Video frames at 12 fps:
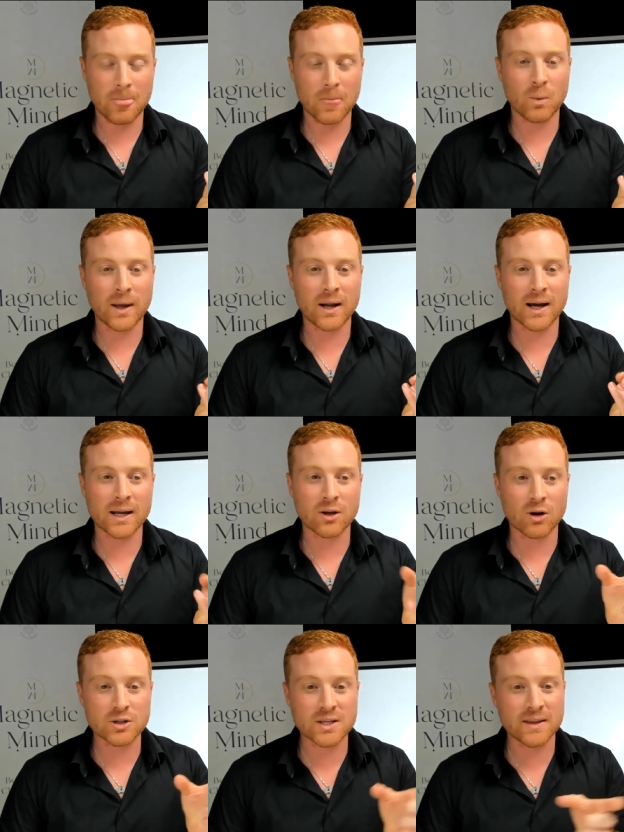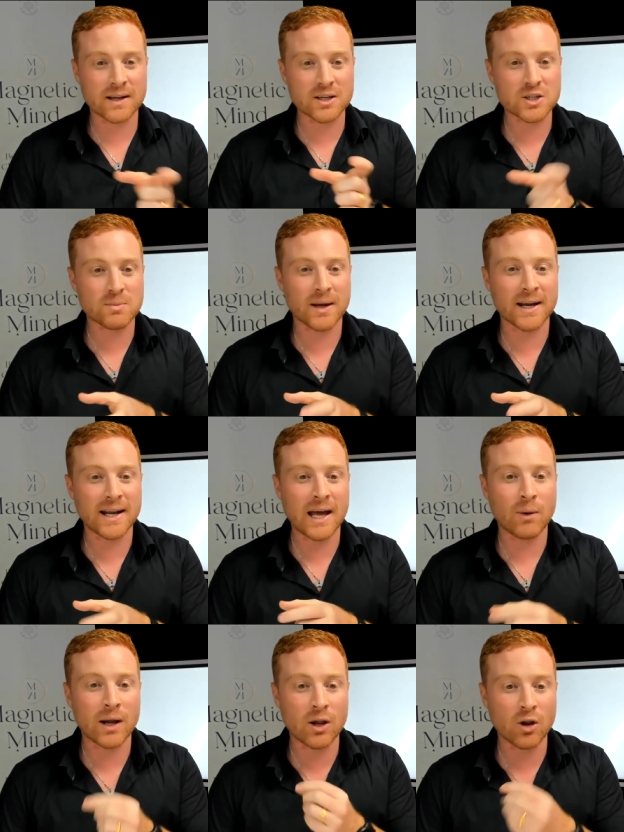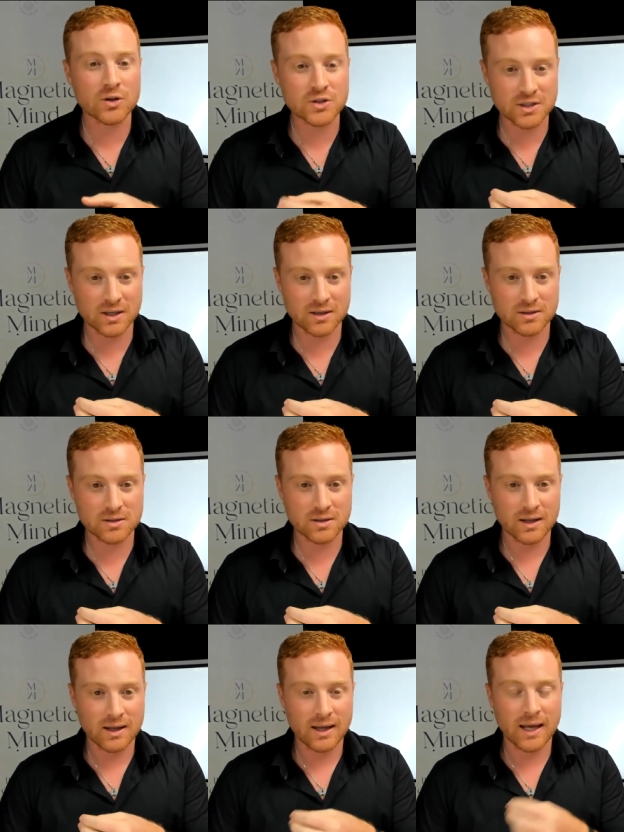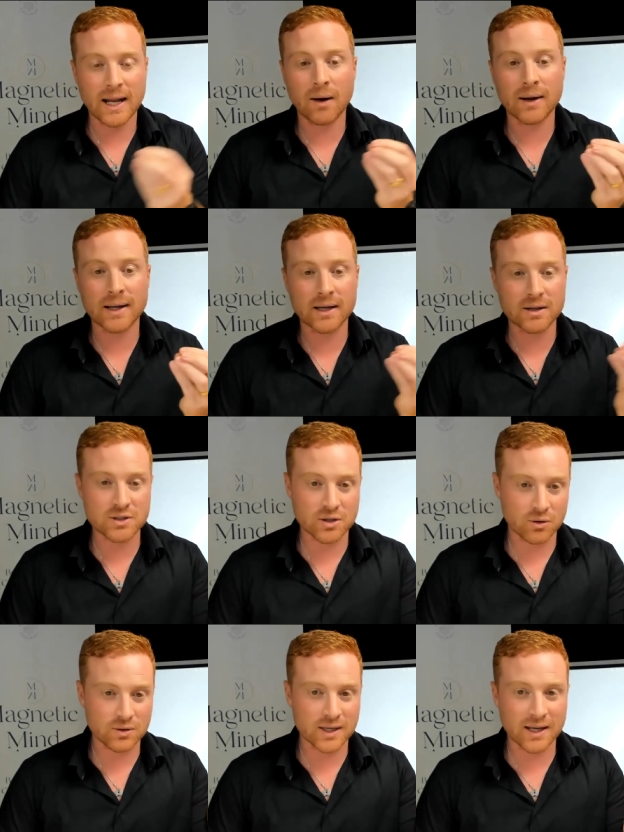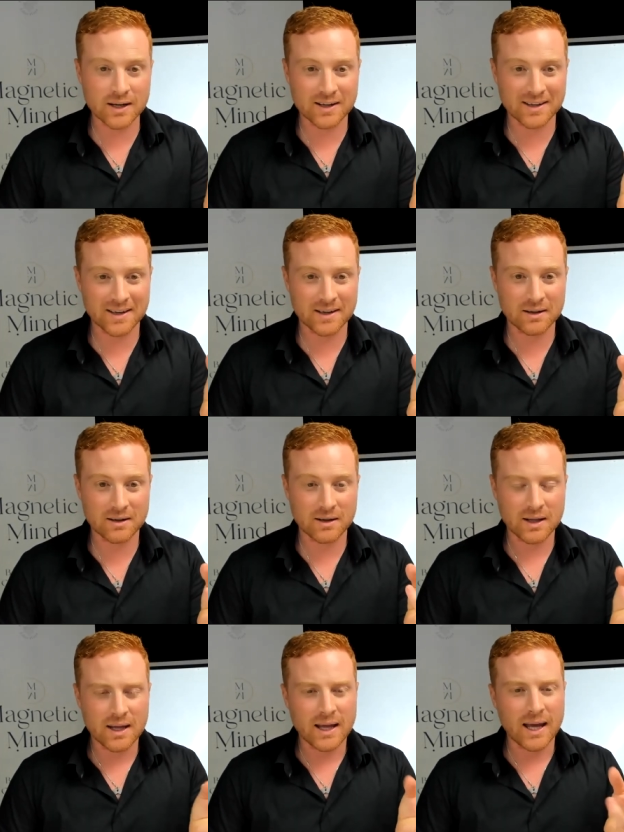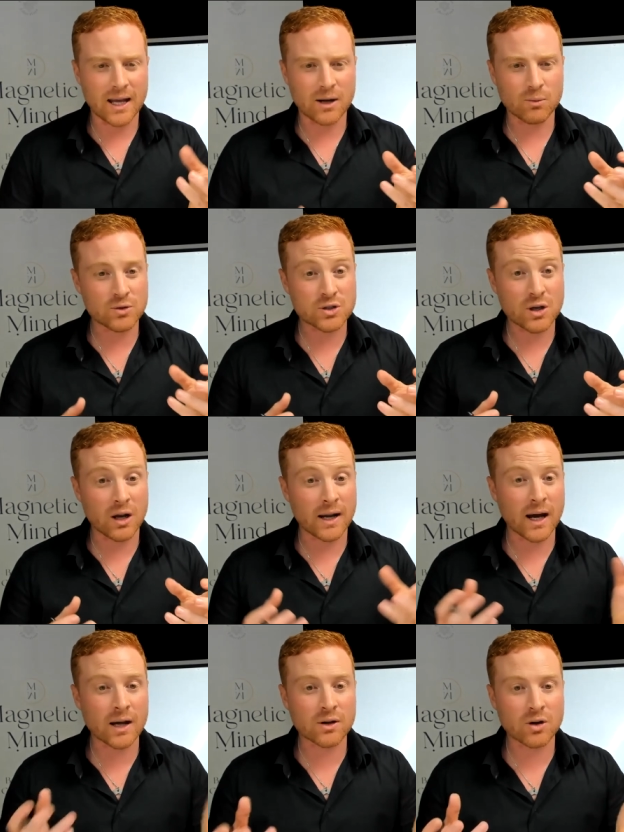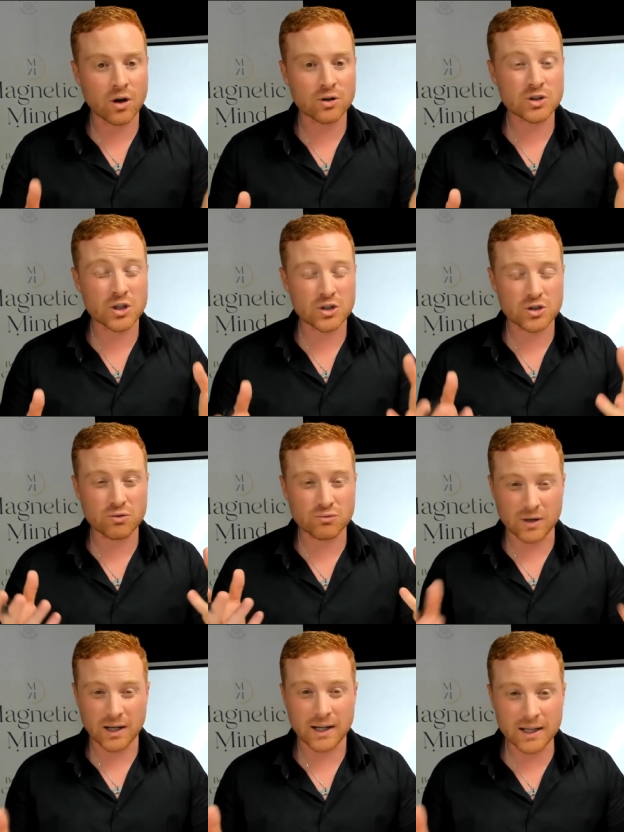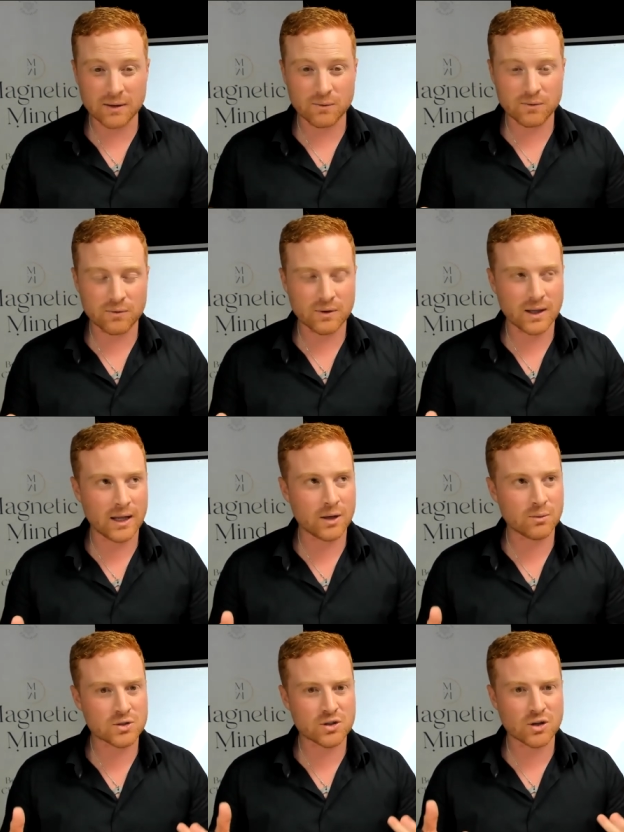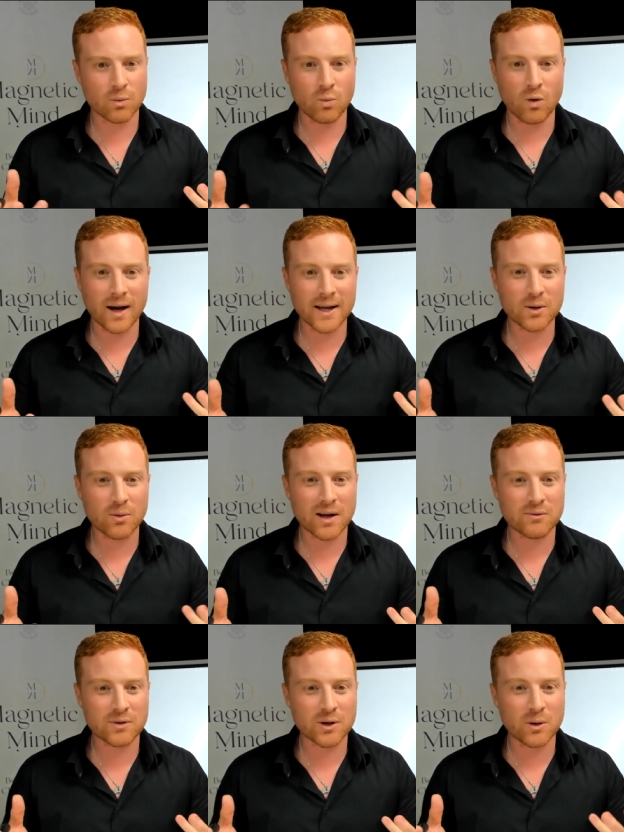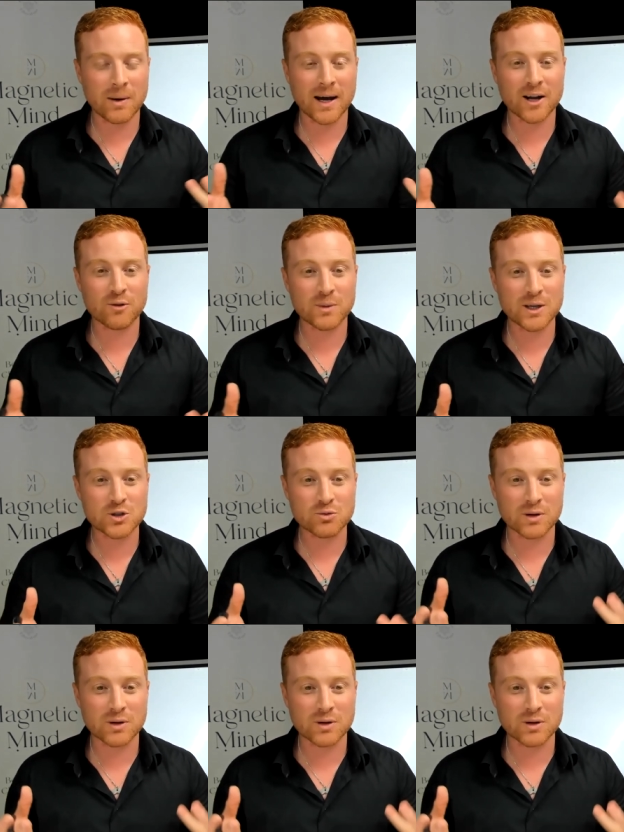when I got to then explain how I lost it and how I needed to go get it again. And it was an unconscious relief. And it was like, why do I feel a part of me is